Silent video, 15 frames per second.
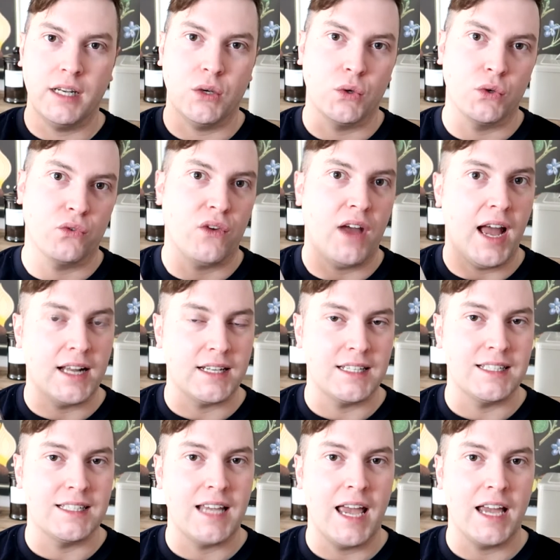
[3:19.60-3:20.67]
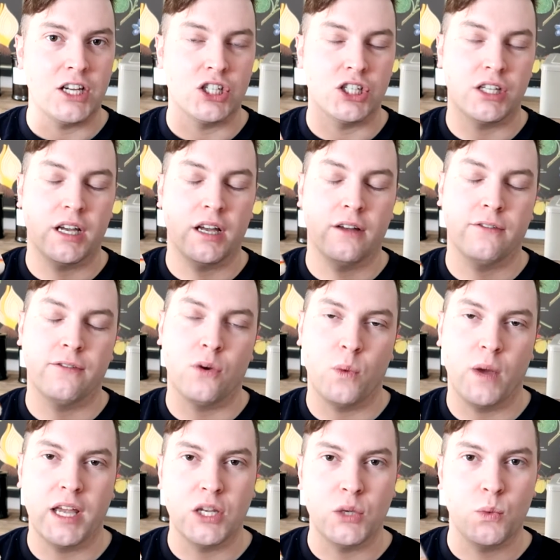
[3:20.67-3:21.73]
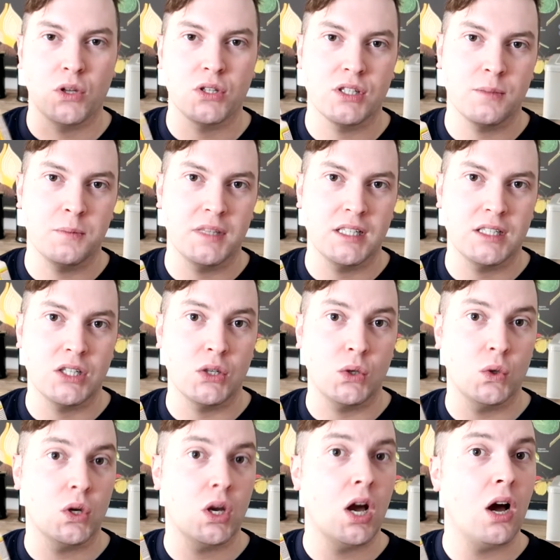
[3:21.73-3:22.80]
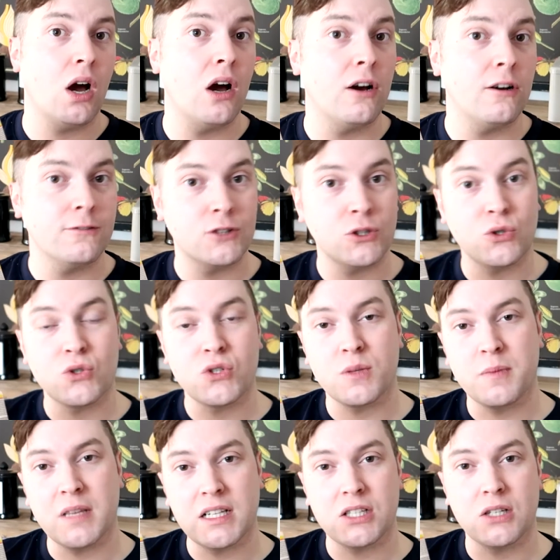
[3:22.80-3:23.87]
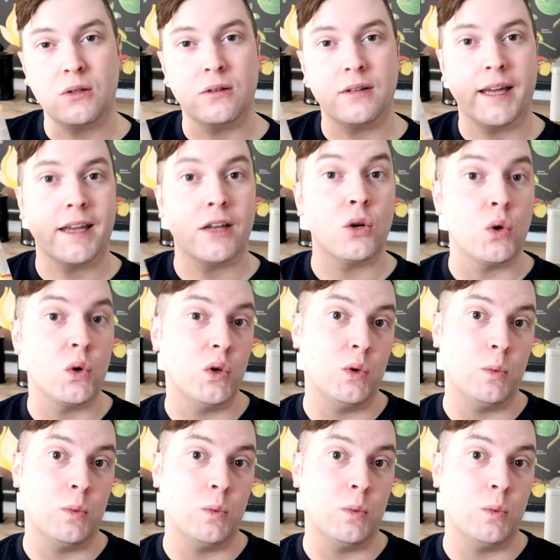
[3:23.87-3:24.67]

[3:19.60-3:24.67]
good for adding texture for where you want something to look carved or something to look like an oil